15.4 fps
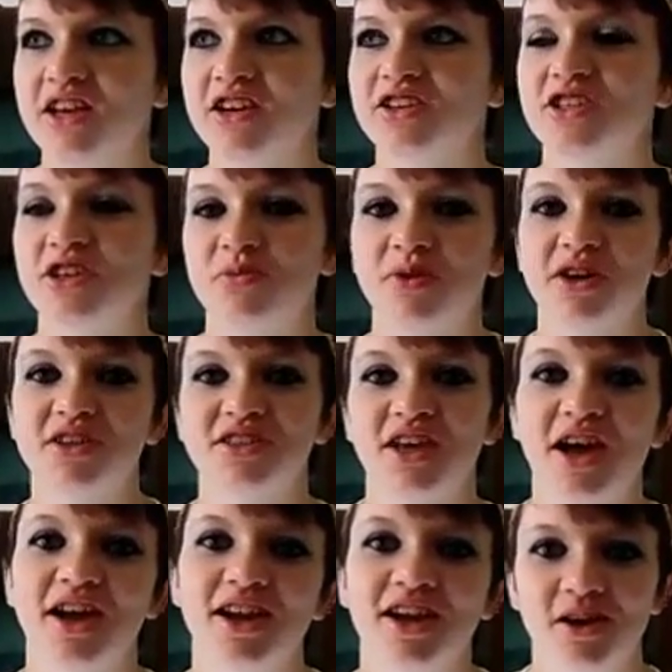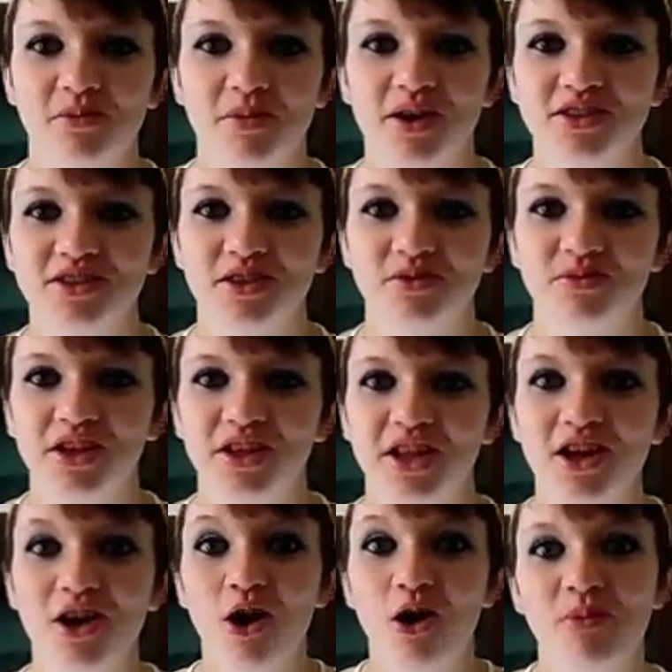like you're super excited about
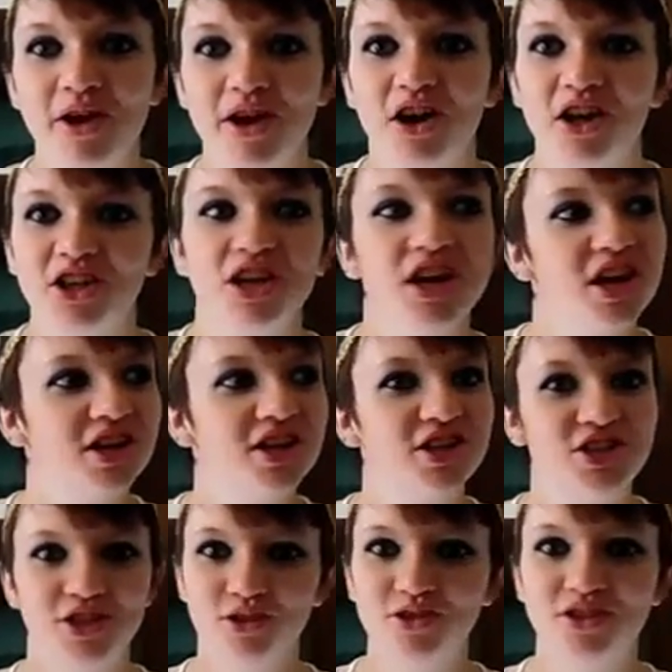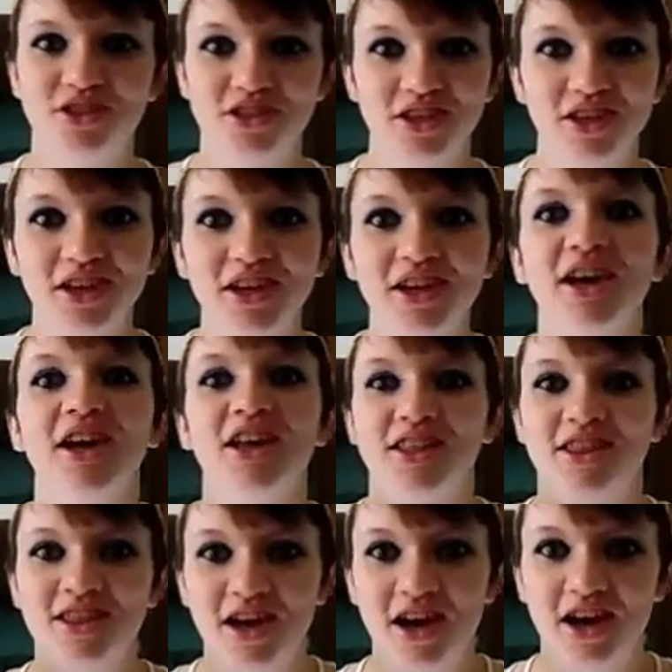something, like, oh my gosh, did you see
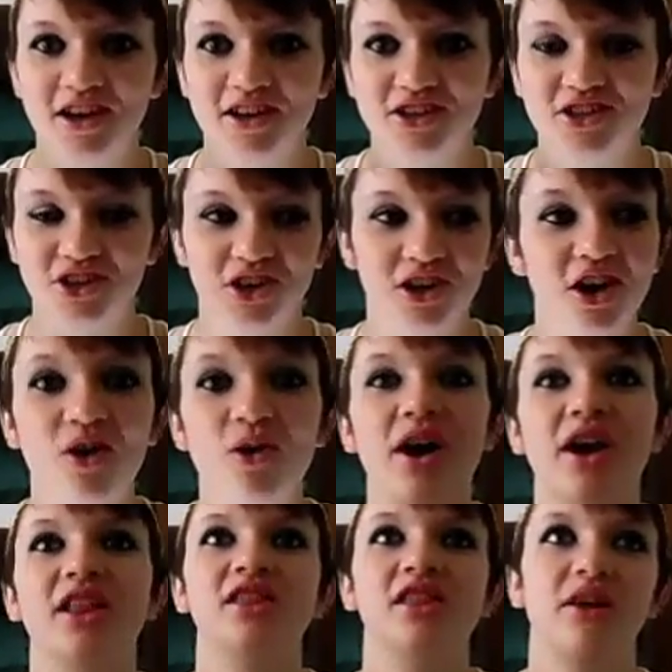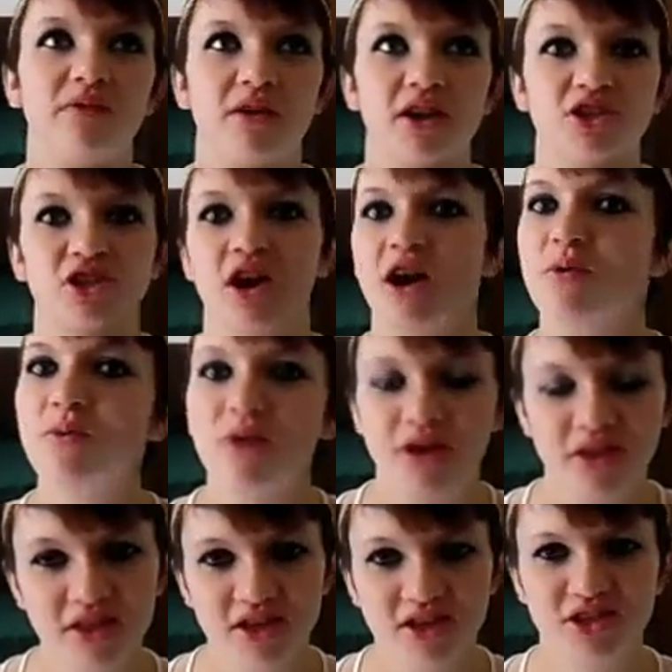that shirt? Oh, I love that shirt. I
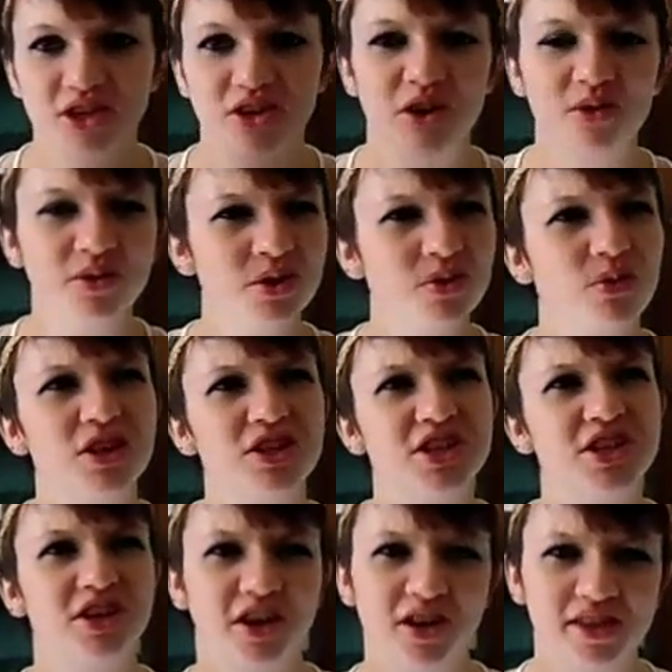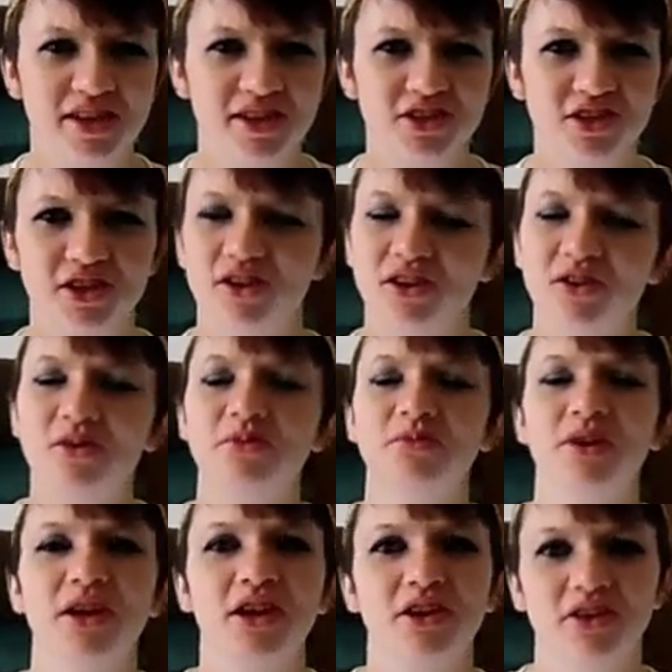want that shirt. I wonder where she got that shirt.
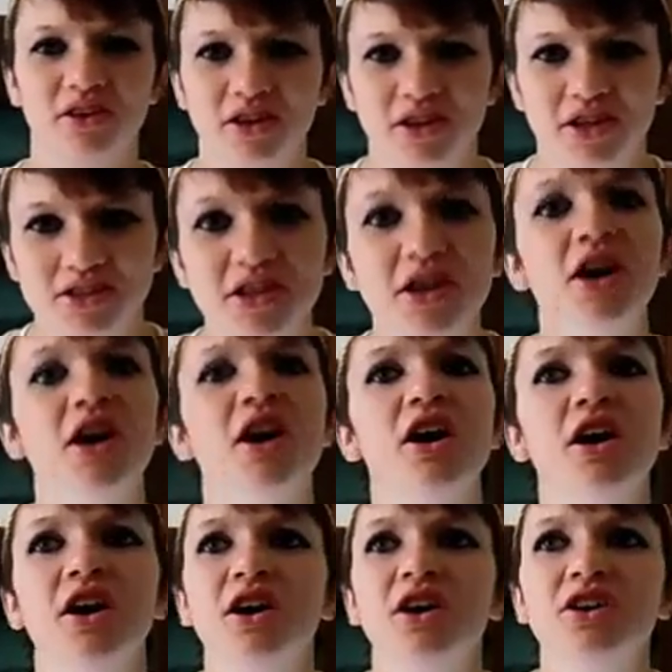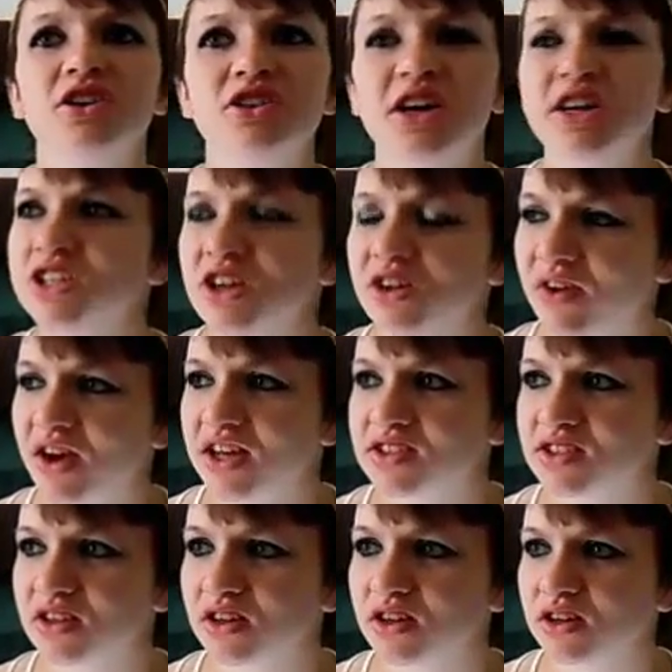Oh my goodness. I should have
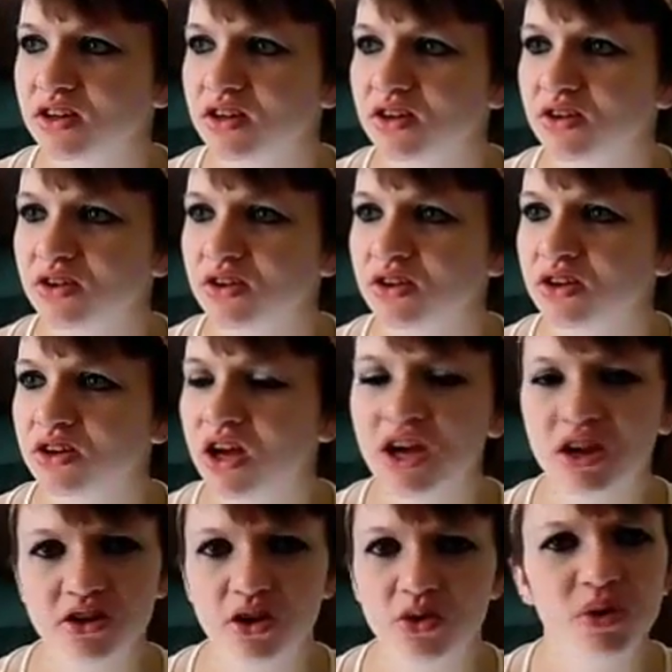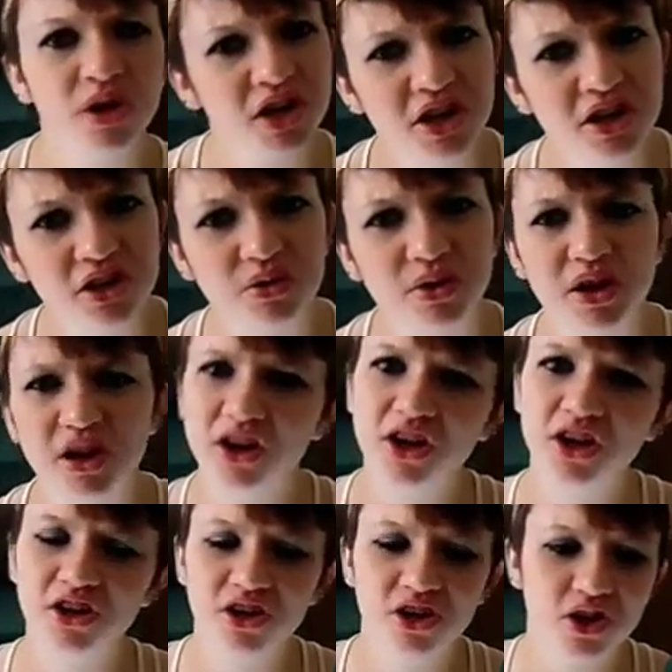asked her. I don't know. What are you doing?
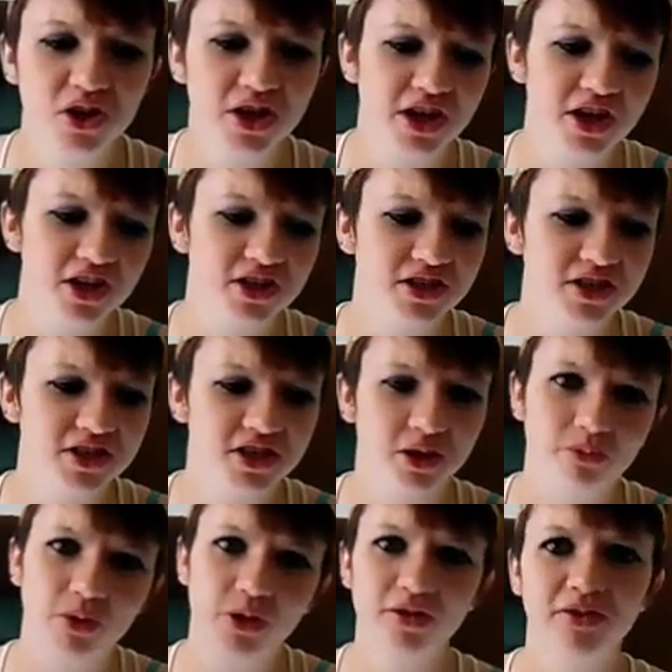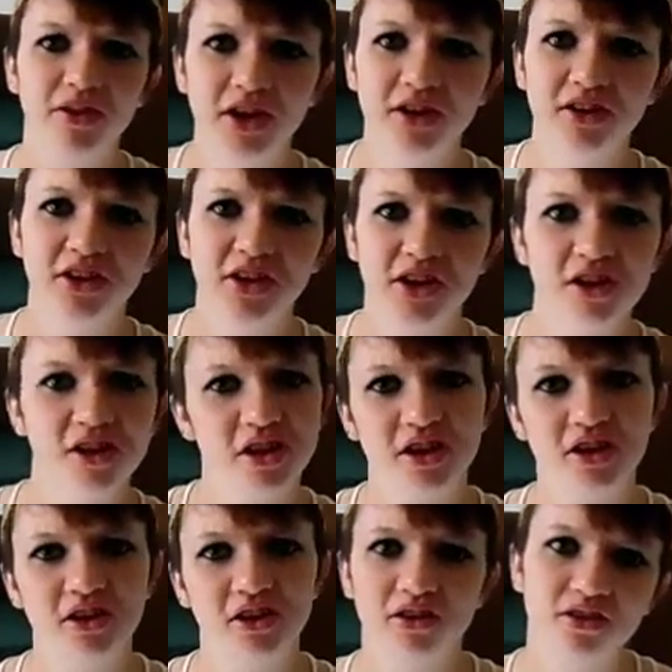Are you, like, does your boyfriend,
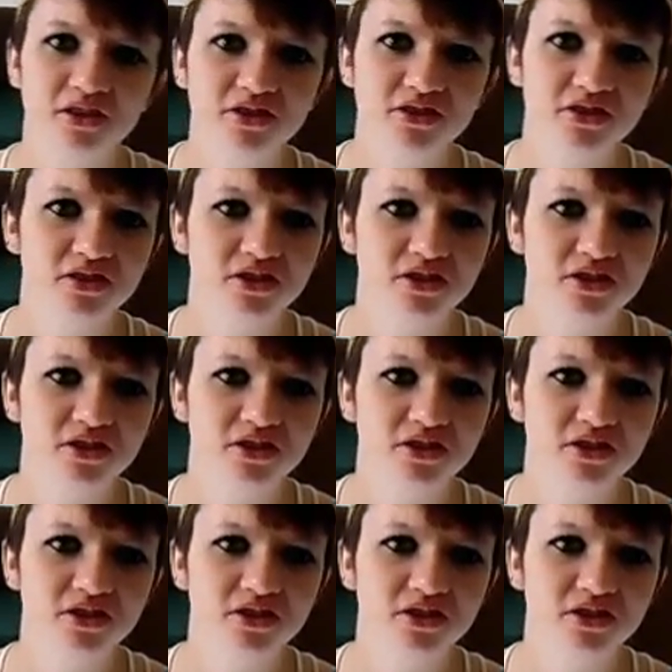like,